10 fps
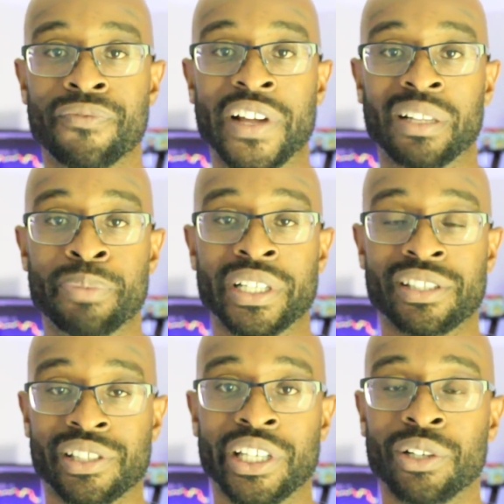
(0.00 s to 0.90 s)
developing a
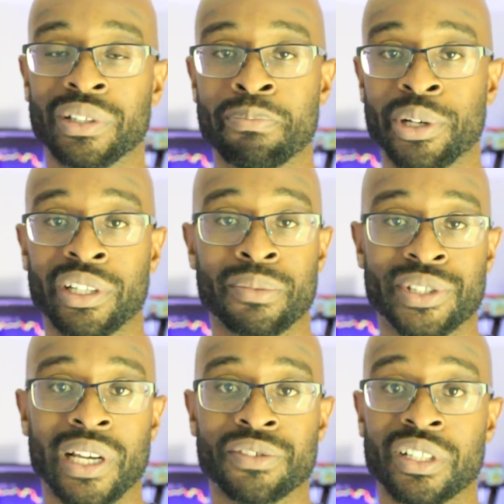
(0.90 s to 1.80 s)
skill and putting
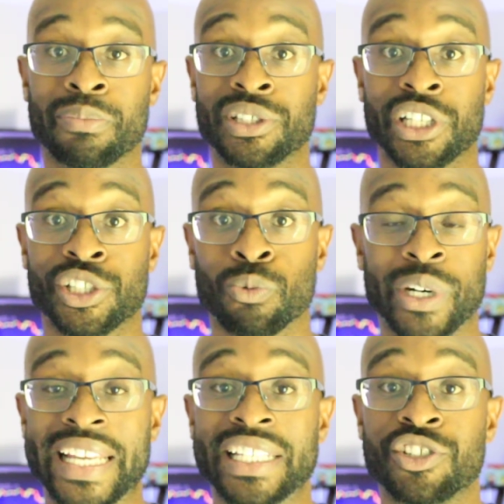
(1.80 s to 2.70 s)
themselves in a position
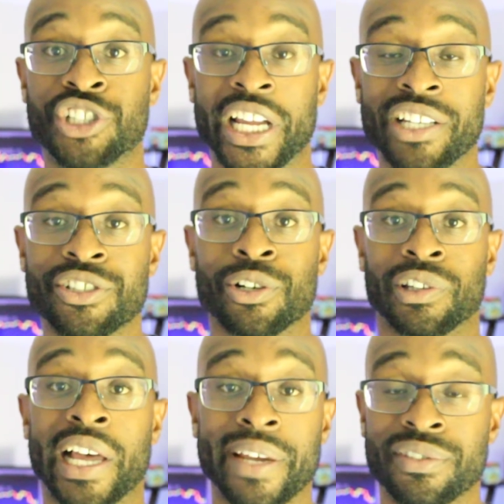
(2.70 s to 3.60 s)
where they can change their
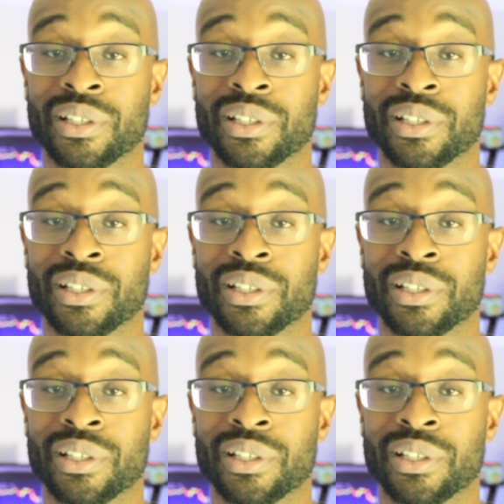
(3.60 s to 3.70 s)
life,